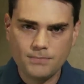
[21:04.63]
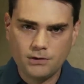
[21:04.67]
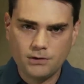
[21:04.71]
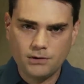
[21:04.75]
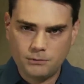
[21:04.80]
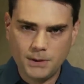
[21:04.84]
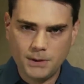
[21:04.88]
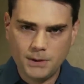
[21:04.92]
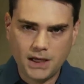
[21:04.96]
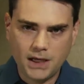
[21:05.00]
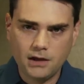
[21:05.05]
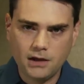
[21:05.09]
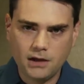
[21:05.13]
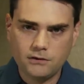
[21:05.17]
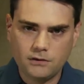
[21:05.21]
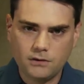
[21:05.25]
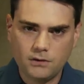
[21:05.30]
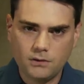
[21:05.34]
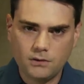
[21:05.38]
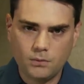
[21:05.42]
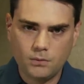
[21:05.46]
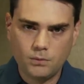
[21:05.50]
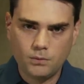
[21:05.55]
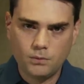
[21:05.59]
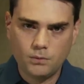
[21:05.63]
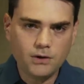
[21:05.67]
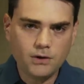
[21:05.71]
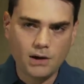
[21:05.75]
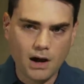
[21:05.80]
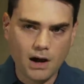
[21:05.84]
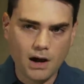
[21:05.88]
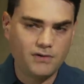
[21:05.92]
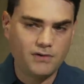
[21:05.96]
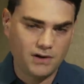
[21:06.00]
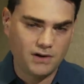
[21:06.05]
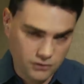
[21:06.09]
That's because window
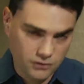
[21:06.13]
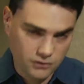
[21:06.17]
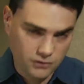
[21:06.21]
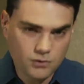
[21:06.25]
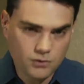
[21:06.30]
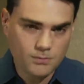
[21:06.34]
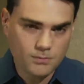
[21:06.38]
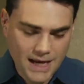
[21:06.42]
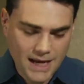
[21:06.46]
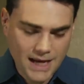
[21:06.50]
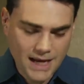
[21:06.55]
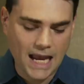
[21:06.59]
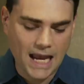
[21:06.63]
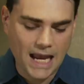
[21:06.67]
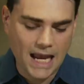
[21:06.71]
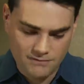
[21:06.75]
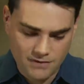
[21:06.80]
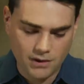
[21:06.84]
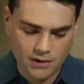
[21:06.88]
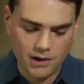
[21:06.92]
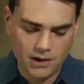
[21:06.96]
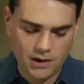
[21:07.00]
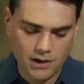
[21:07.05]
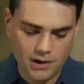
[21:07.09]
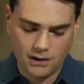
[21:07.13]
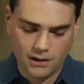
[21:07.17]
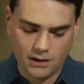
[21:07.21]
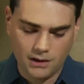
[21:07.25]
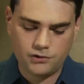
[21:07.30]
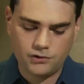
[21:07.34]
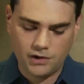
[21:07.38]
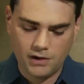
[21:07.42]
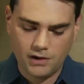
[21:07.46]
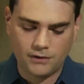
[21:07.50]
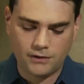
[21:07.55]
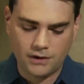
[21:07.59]
coverings do make a very
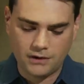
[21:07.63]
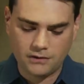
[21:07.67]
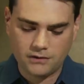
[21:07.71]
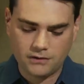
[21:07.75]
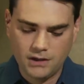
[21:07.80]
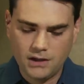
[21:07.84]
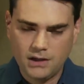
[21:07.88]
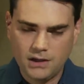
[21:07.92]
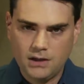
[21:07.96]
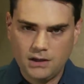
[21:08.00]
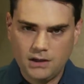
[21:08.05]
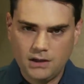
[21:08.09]
large difference.